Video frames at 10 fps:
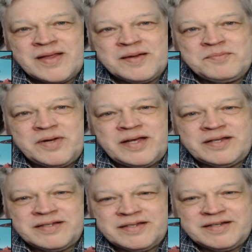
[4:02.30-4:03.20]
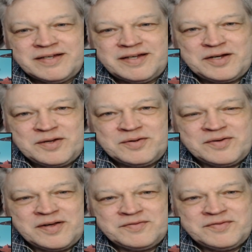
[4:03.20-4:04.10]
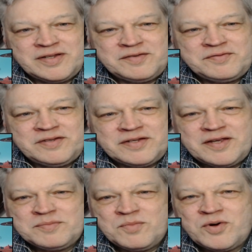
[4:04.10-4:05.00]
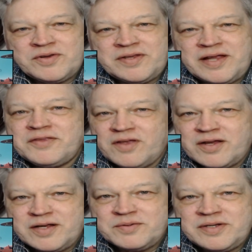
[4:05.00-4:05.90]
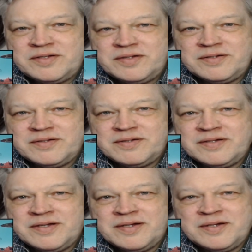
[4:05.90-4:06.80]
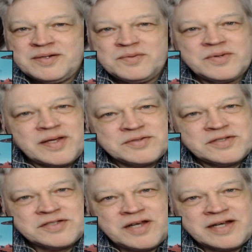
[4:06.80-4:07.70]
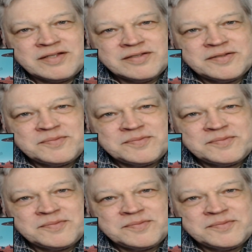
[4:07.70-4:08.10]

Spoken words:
But, you know, I've lived and done more than I thought I would when I was a child.